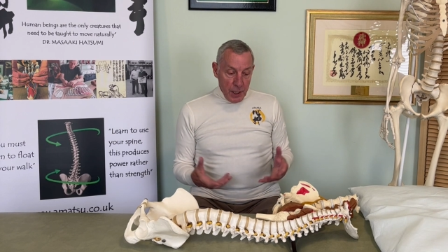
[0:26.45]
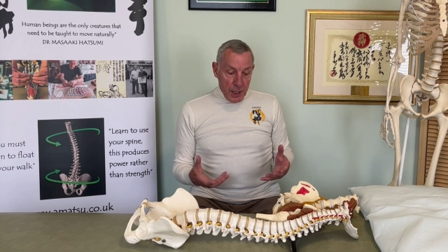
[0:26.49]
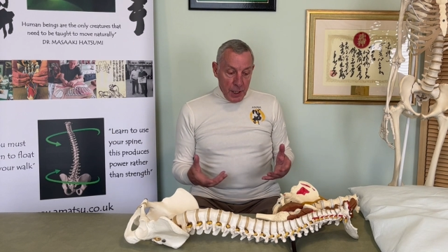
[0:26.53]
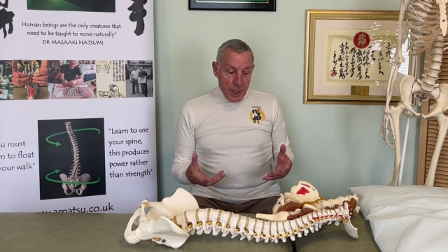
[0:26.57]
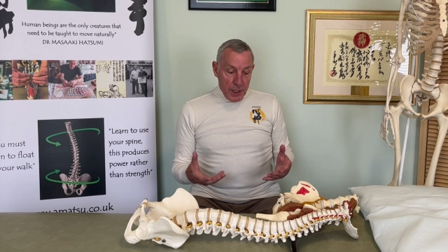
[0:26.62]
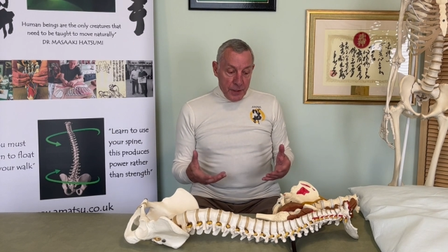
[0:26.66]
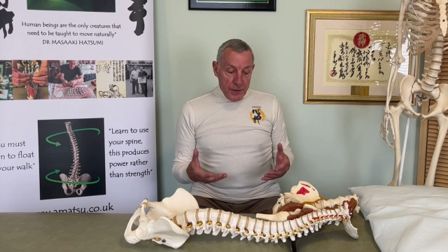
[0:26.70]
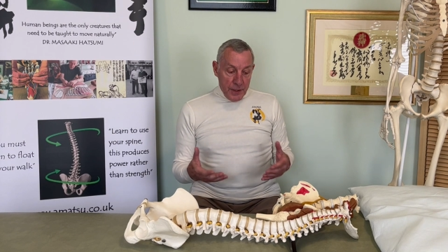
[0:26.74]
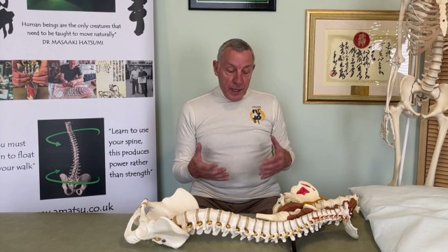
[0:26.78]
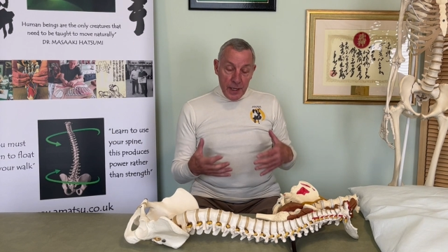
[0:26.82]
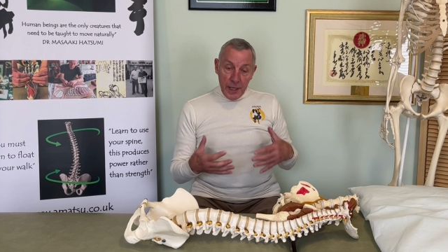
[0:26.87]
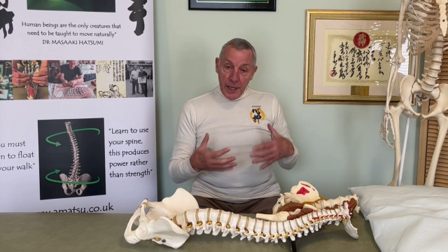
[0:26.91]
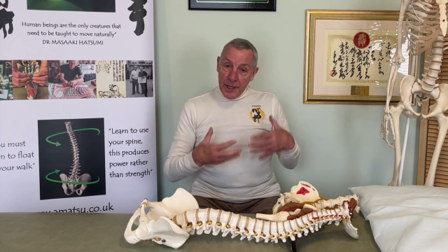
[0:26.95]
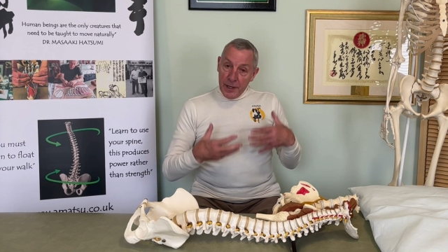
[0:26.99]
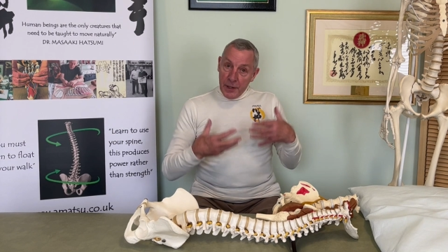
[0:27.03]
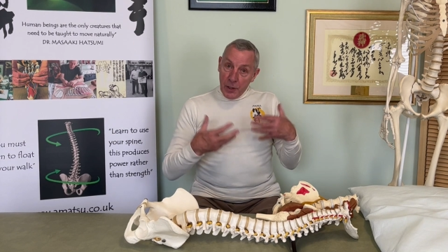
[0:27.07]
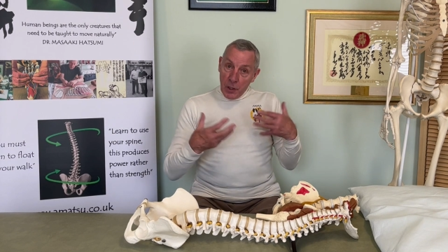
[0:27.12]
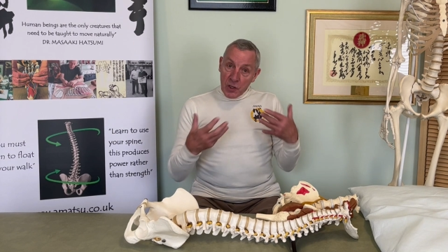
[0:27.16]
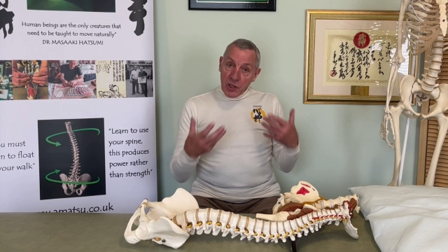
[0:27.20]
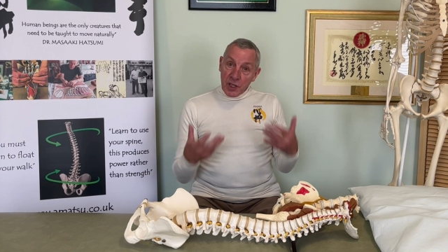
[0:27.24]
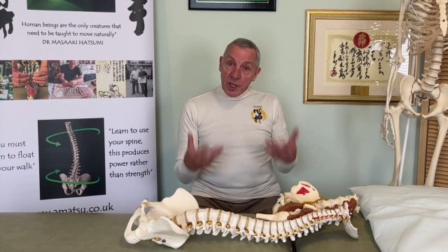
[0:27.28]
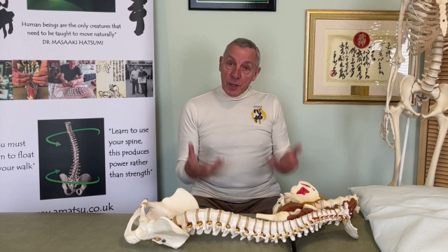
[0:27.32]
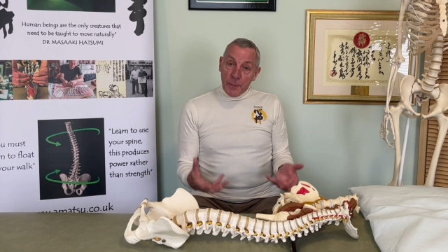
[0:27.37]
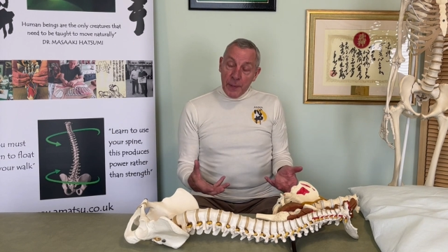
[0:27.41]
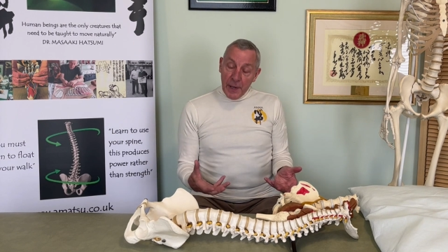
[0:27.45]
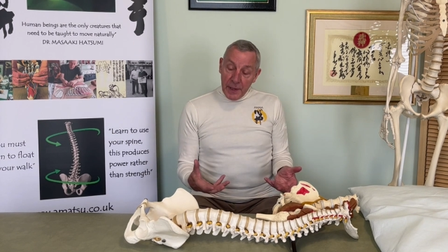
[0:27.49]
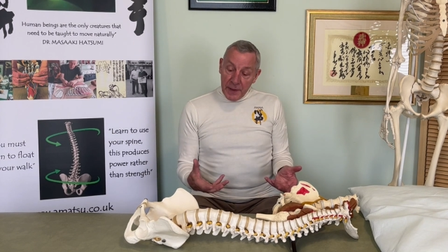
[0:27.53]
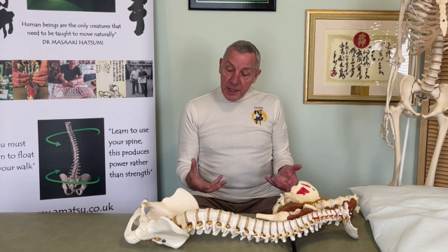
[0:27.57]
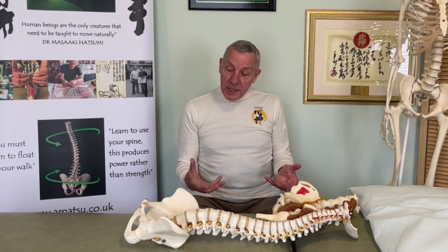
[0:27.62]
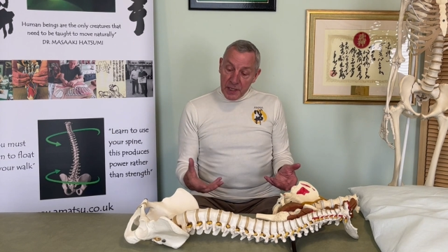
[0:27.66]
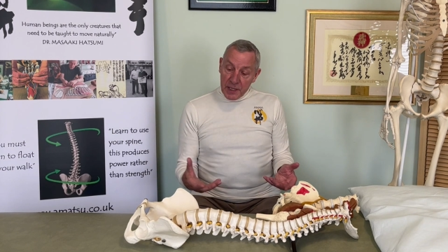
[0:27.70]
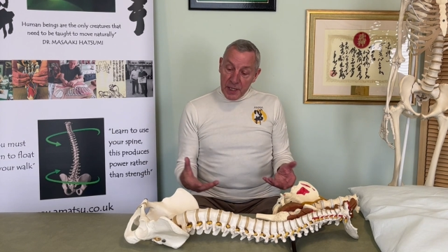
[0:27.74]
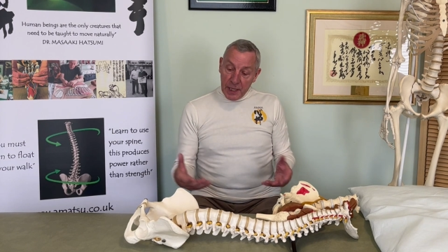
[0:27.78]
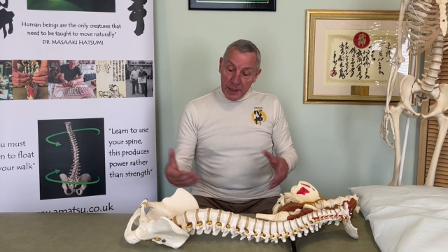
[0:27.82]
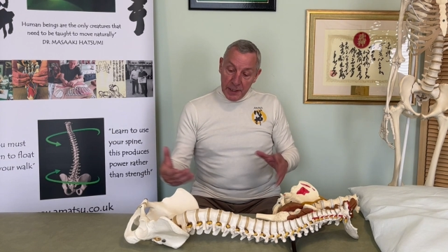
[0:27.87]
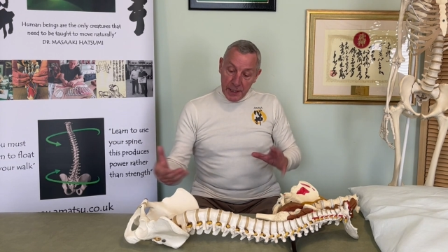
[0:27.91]
and then learning osteopathic
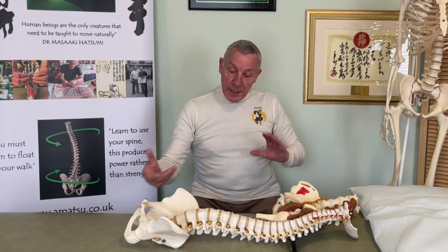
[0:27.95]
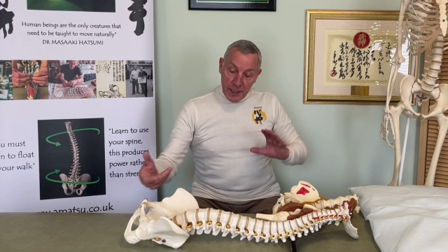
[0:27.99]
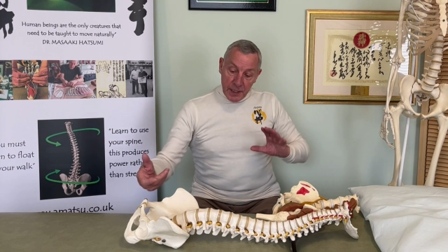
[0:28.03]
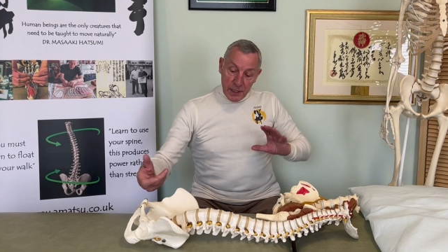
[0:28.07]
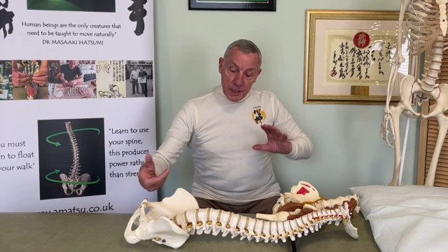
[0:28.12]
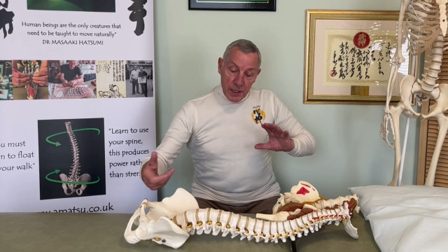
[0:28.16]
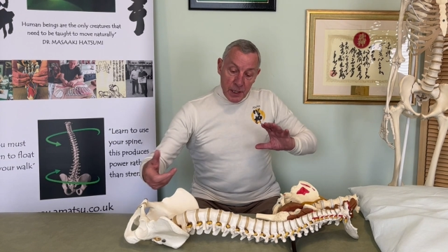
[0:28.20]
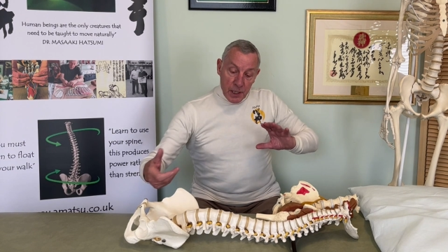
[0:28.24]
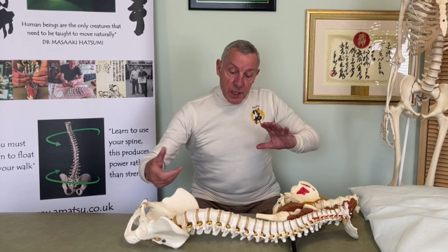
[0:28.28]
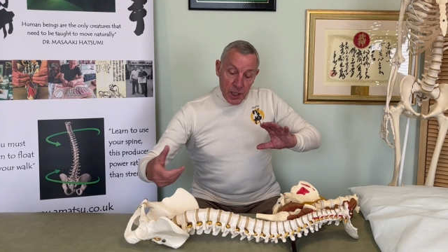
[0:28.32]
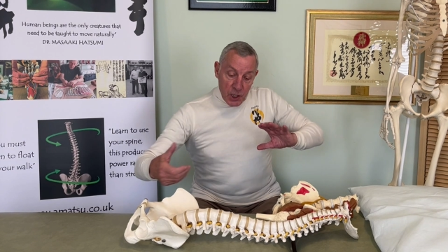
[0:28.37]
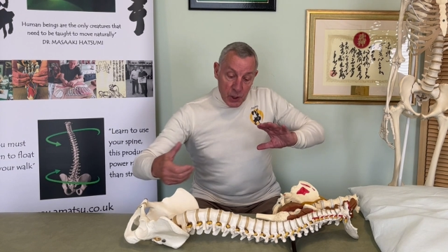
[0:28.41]
techniques